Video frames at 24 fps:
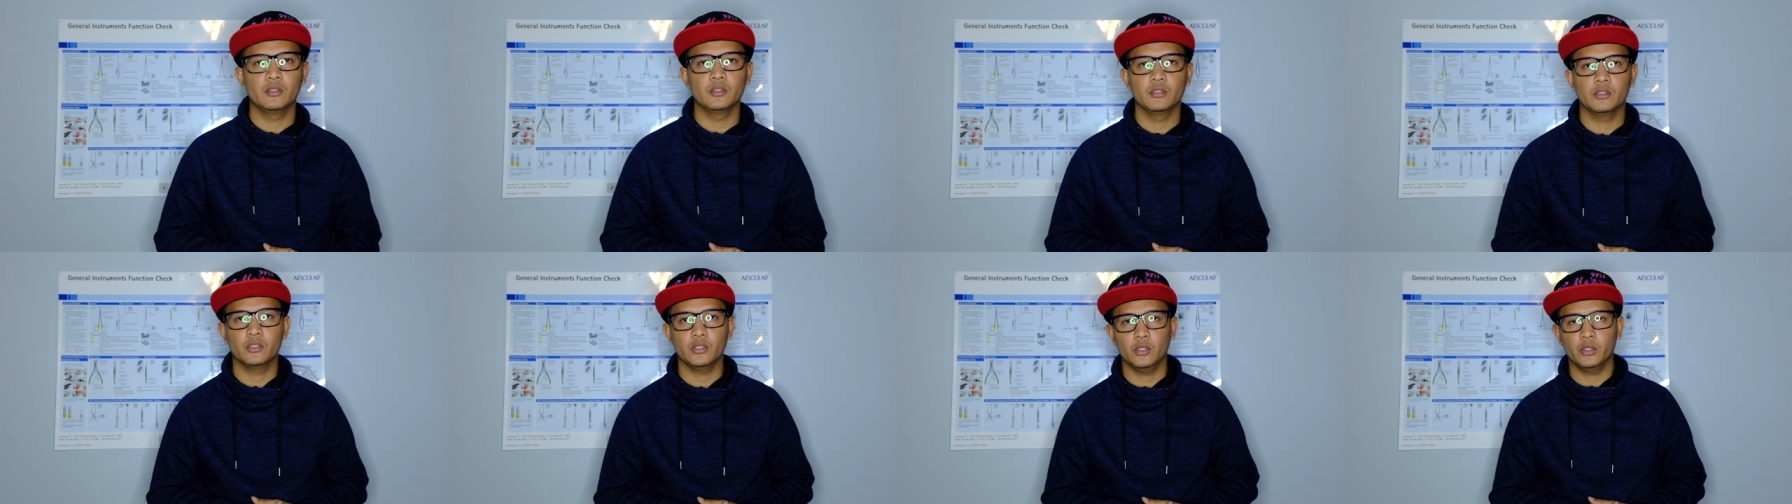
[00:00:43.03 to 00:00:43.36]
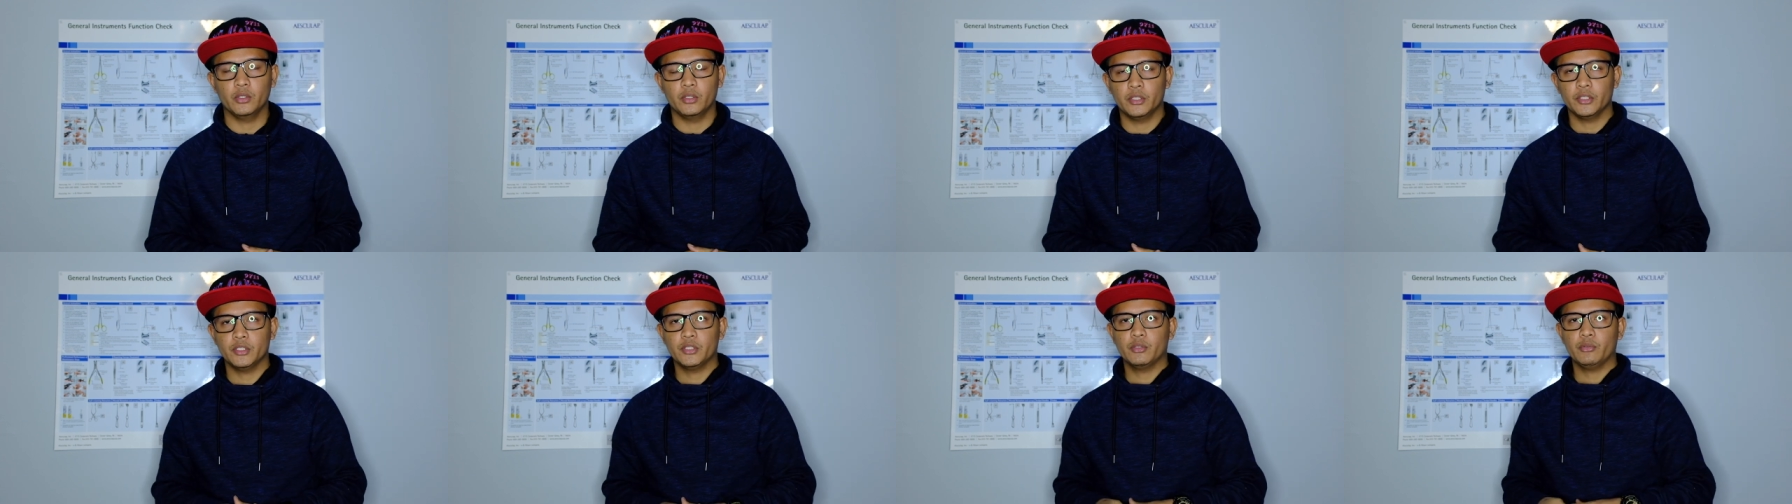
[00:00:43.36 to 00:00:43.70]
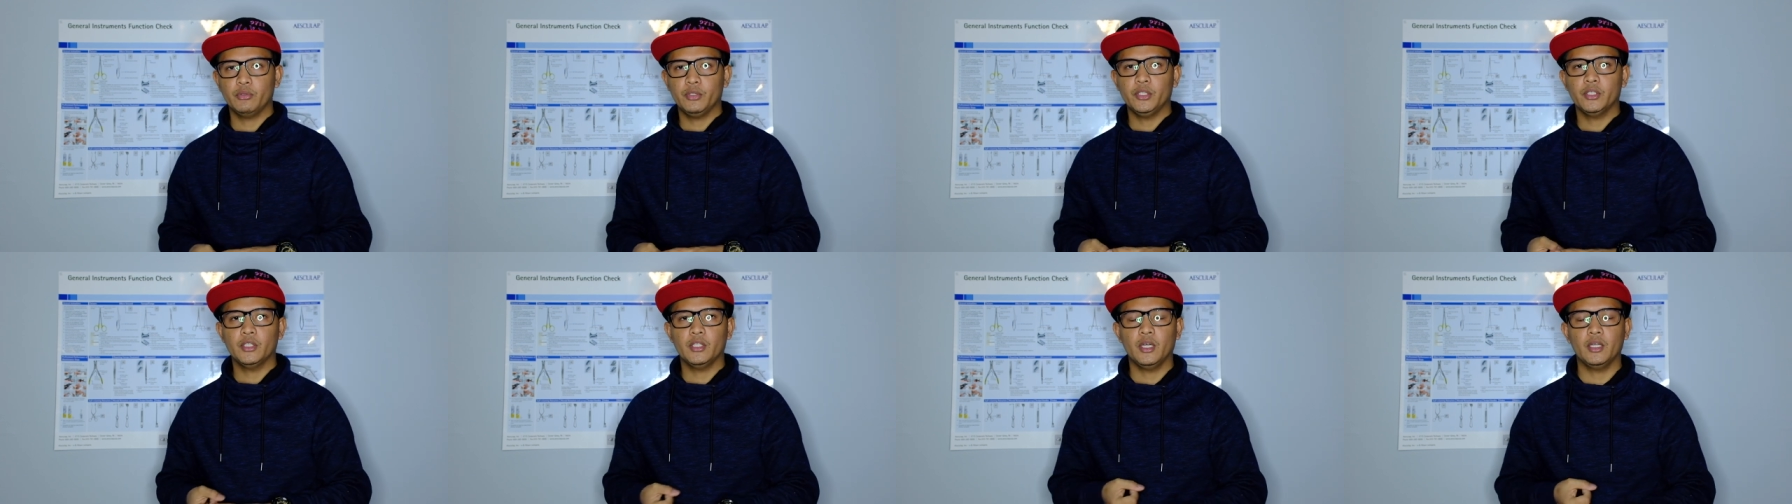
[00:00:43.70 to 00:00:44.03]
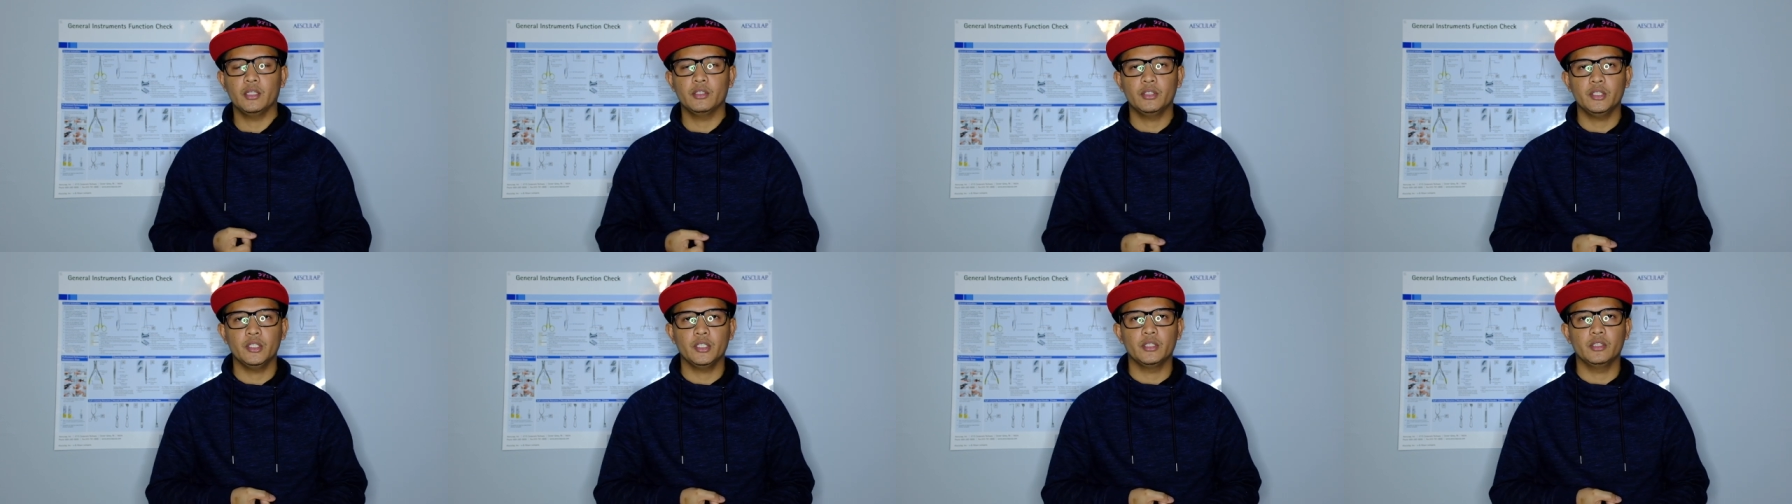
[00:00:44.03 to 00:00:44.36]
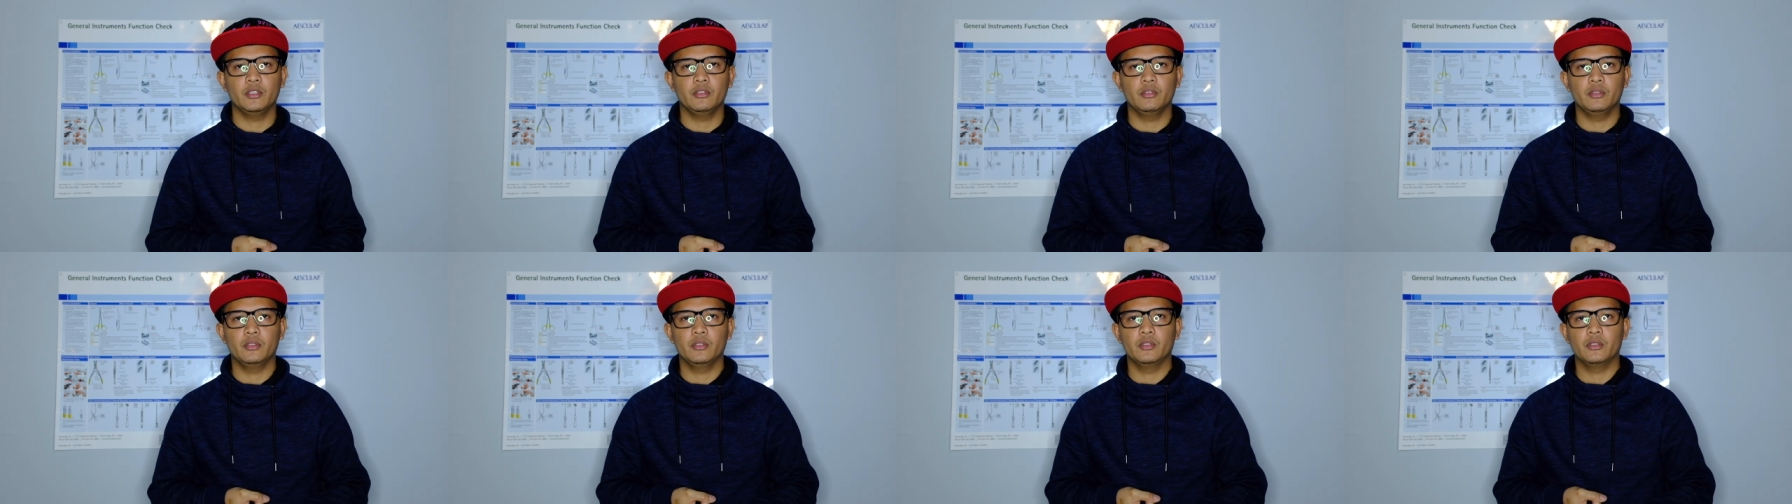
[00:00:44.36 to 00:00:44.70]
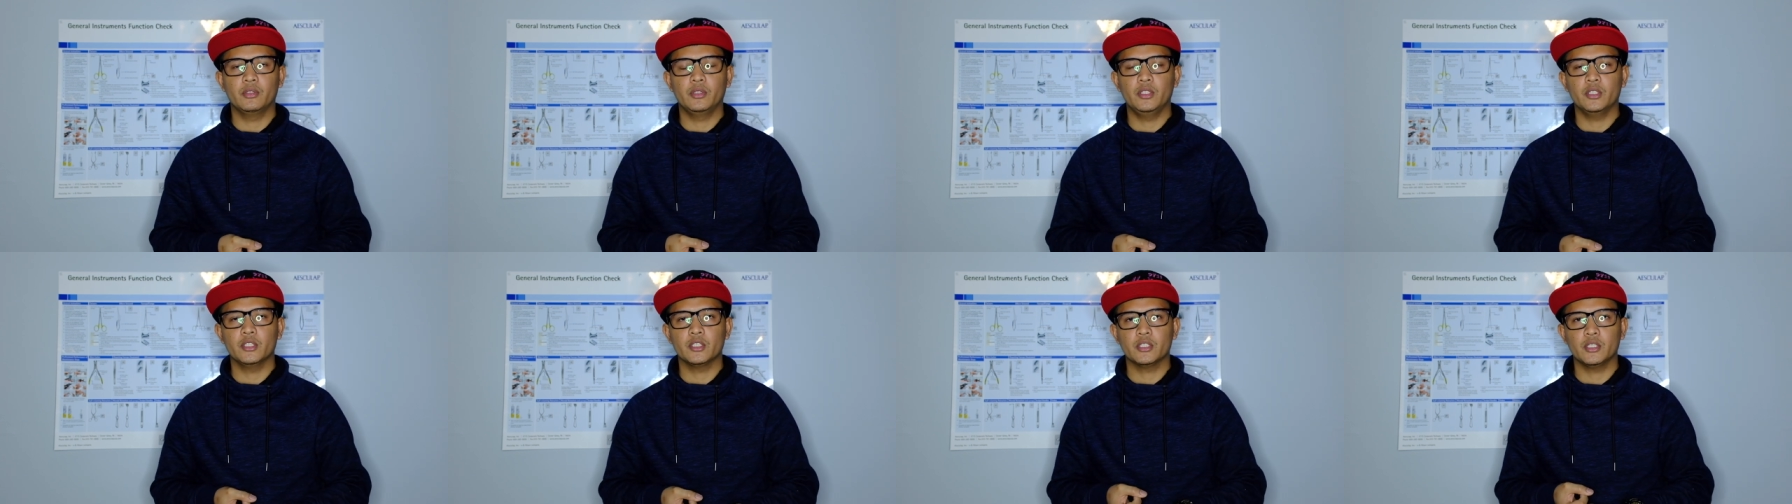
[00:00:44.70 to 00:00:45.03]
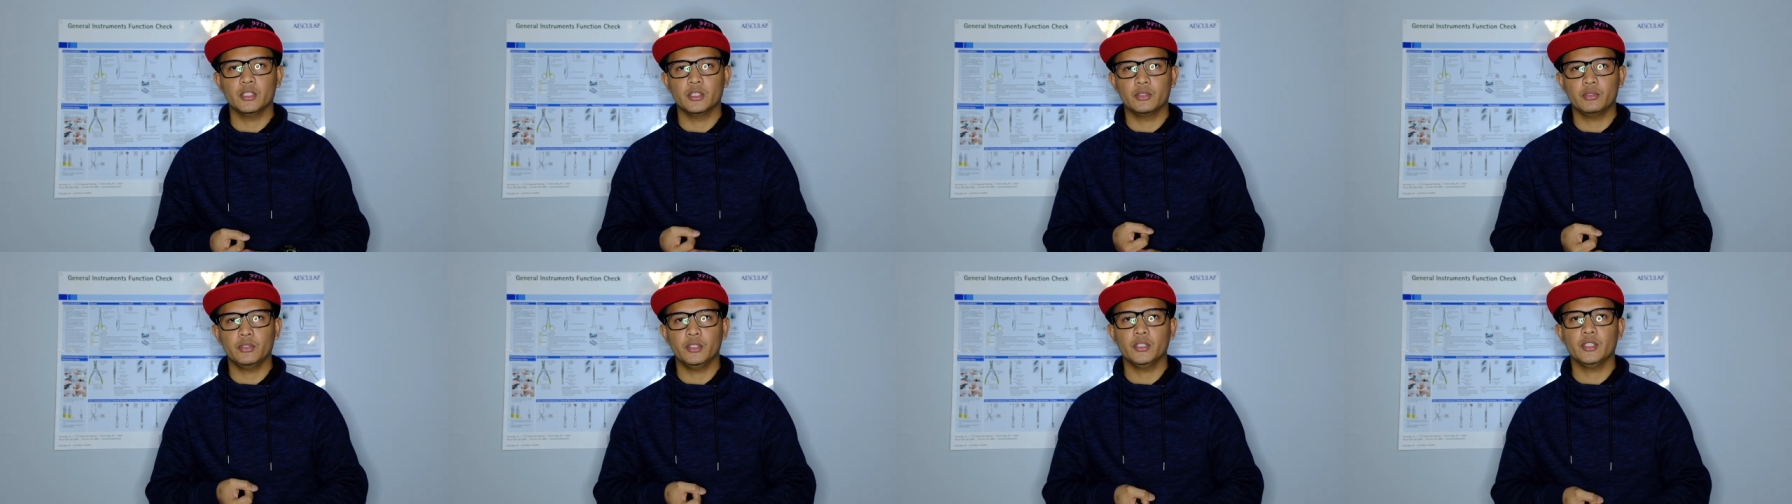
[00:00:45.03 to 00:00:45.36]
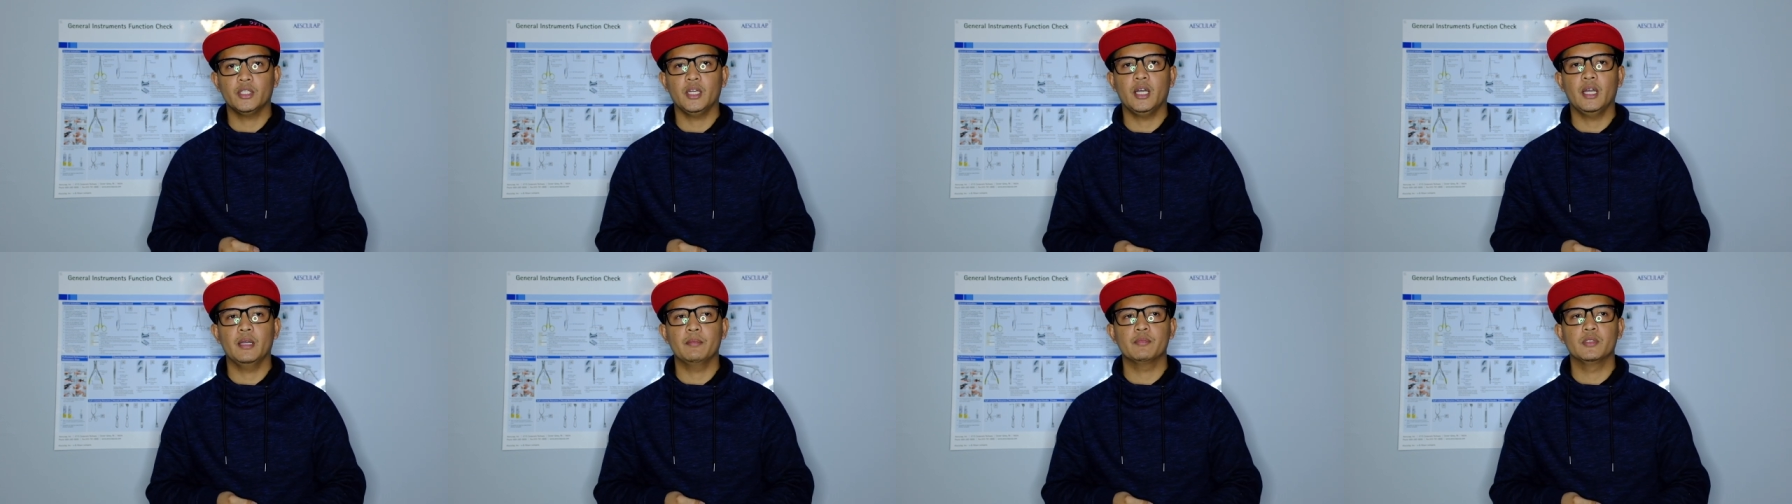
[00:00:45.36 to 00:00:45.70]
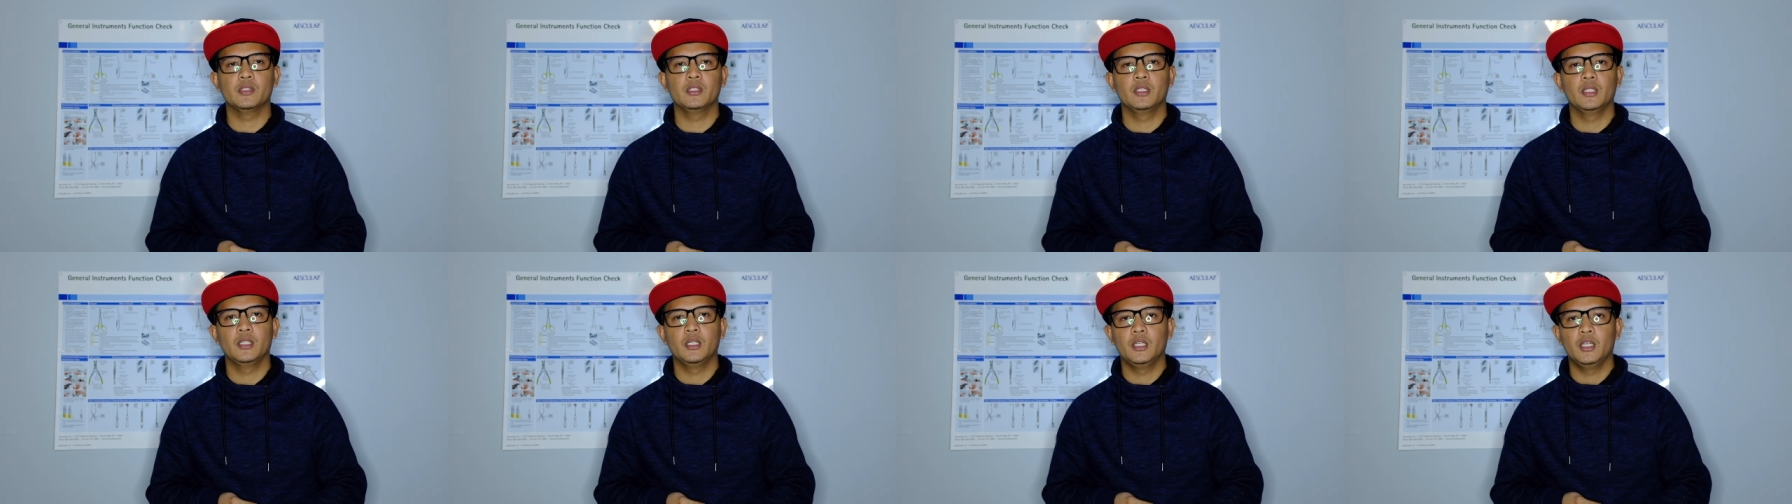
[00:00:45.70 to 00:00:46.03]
So there's three types,